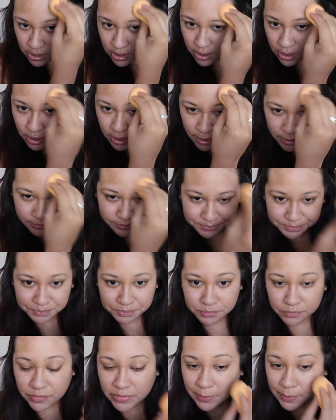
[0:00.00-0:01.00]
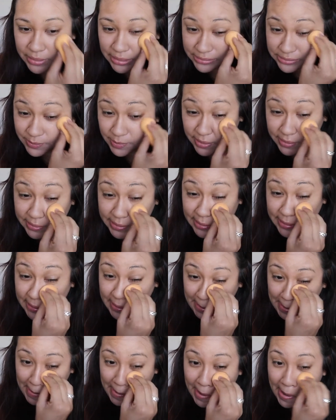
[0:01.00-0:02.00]
But that's about
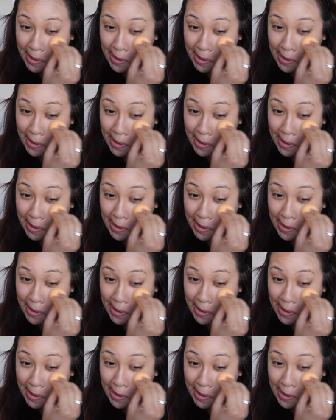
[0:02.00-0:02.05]
it.